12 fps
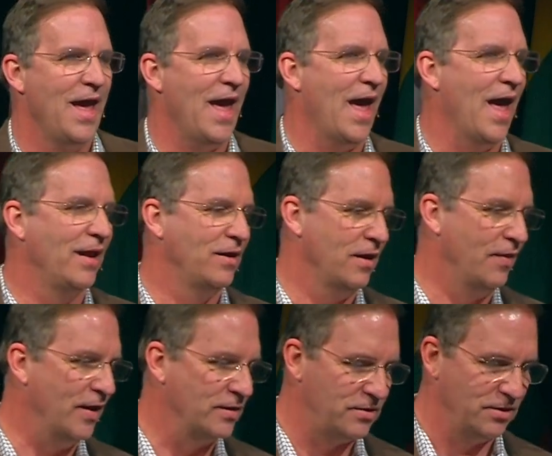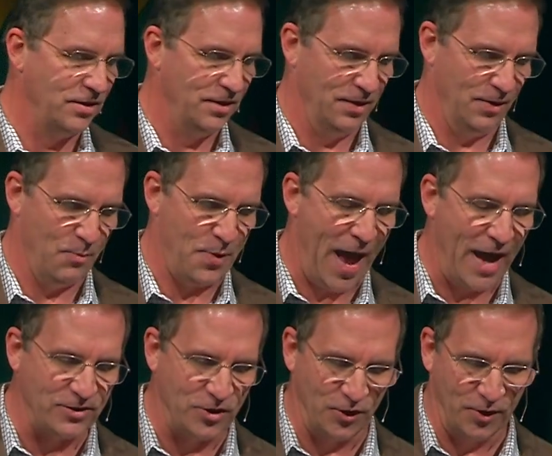And this
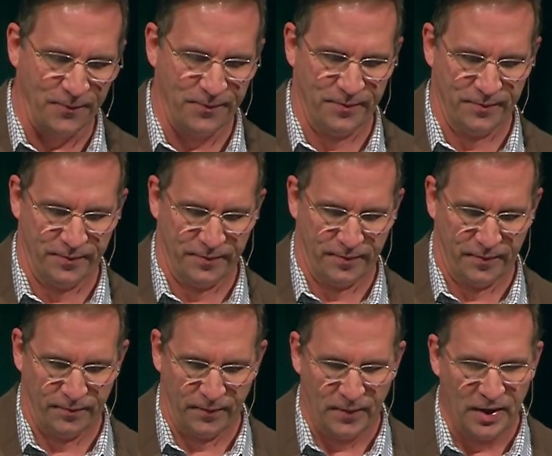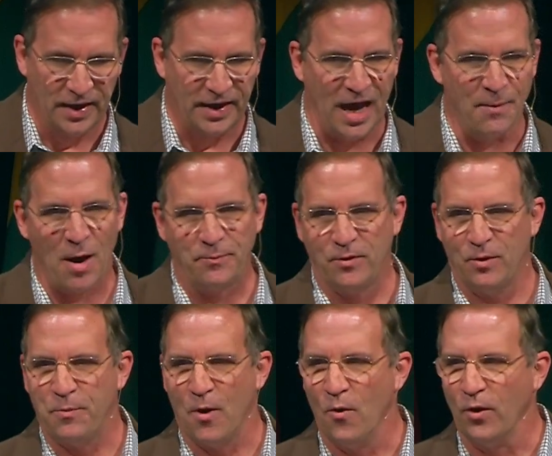pastor came up to the
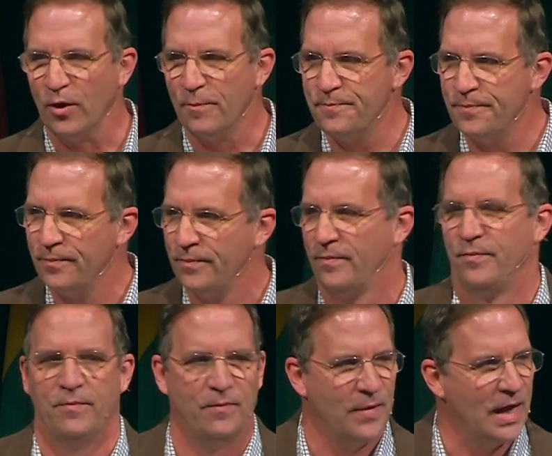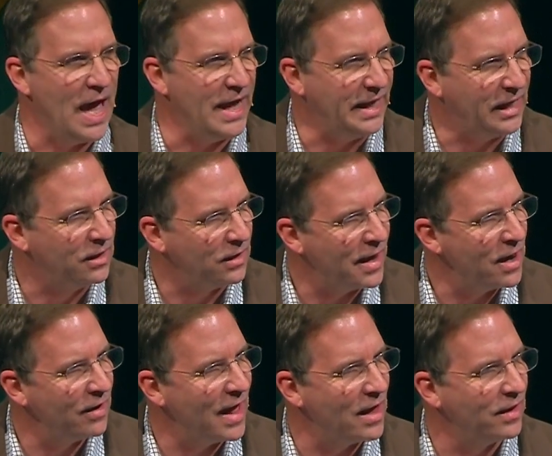podium and he
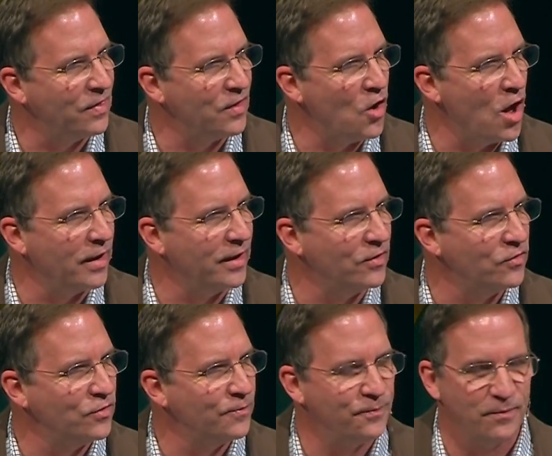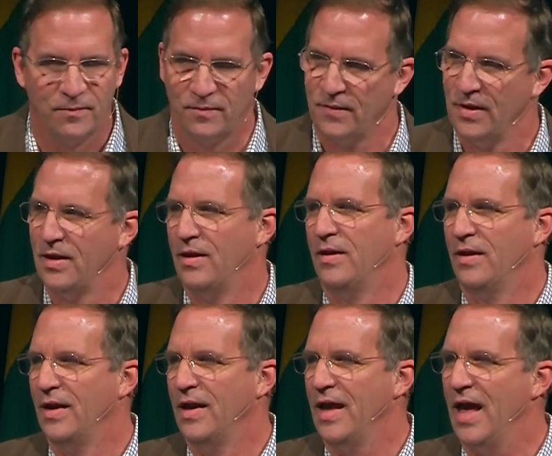glared out at the audience
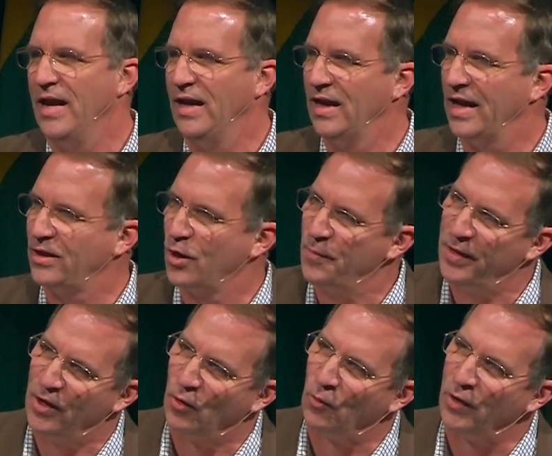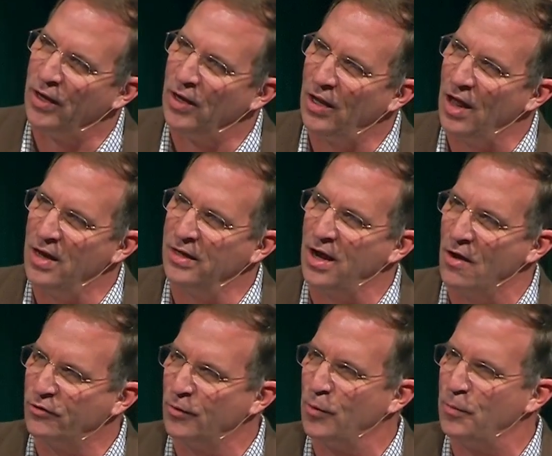and he let there be a real
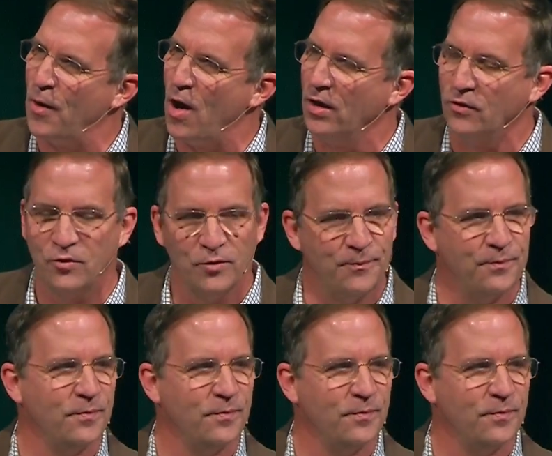uncomfortable pause.